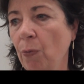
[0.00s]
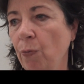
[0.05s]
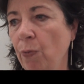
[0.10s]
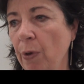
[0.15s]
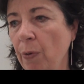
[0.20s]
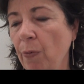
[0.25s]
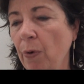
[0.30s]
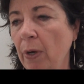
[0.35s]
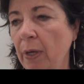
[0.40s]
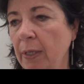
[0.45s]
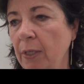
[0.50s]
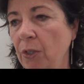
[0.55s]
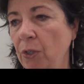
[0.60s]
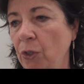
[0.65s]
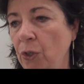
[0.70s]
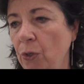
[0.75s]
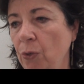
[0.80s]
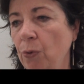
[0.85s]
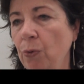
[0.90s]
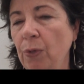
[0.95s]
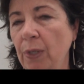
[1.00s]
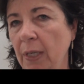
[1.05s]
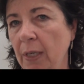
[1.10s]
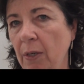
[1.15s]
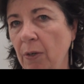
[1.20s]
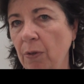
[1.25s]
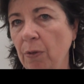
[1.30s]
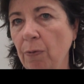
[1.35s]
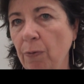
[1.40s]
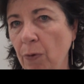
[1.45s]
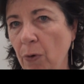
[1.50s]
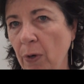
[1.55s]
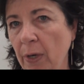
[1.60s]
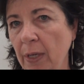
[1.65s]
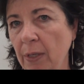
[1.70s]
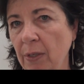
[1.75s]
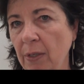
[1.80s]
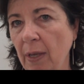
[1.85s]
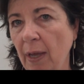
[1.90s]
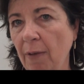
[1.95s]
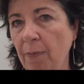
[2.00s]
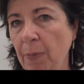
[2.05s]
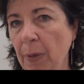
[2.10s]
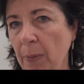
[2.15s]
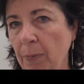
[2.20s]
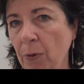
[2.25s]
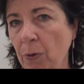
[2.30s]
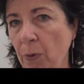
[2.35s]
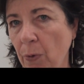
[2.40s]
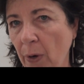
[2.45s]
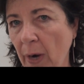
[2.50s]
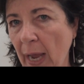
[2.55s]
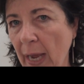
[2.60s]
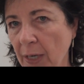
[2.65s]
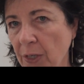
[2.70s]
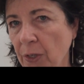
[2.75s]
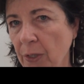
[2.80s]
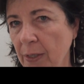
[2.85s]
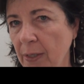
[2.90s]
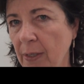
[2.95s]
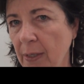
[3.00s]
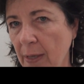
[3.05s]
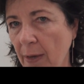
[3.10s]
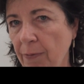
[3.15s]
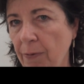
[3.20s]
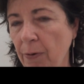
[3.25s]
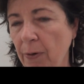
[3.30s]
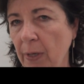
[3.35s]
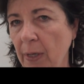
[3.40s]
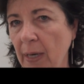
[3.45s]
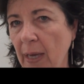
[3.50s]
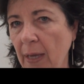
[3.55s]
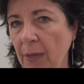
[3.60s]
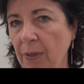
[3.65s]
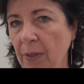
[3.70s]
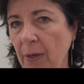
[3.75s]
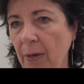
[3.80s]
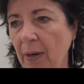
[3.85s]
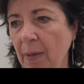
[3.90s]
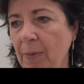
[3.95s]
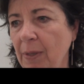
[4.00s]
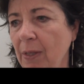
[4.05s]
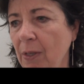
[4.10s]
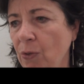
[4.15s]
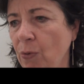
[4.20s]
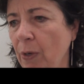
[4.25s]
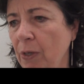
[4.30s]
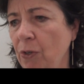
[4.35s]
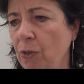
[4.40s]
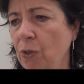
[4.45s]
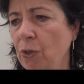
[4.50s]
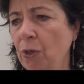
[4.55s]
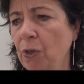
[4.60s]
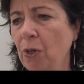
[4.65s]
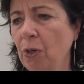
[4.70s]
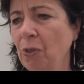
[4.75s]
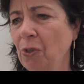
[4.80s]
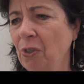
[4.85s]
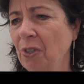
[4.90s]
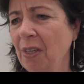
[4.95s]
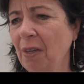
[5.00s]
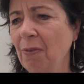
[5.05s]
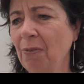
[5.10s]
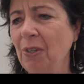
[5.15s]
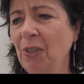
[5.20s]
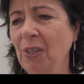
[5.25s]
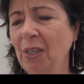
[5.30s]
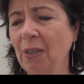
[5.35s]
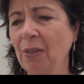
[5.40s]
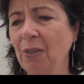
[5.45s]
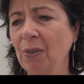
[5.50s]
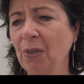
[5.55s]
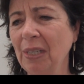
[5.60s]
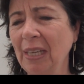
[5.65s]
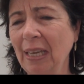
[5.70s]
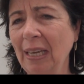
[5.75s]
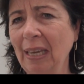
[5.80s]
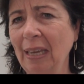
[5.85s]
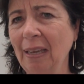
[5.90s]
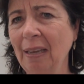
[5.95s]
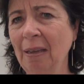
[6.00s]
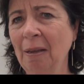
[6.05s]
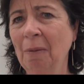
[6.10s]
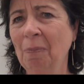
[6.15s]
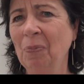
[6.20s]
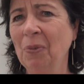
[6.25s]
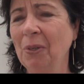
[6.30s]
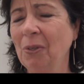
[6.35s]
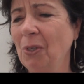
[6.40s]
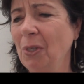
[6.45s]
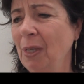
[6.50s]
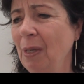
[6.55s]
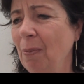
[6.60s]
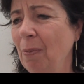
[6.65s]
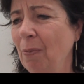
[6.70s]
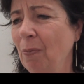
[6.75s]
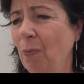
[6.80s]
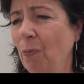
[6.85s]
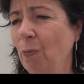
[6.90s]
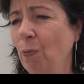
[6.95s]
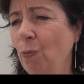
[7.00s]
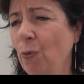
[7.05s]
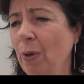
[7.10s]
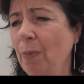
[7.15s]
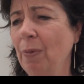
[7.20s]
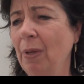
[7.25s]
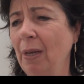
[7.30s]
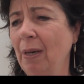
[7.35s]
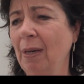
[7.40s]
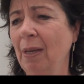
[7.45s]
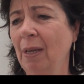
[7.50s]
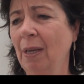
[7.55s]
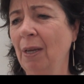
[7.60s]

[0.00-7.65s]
We want you to hear the voice of people who are actually suffering out there. I mean, these registered nurses every single day see women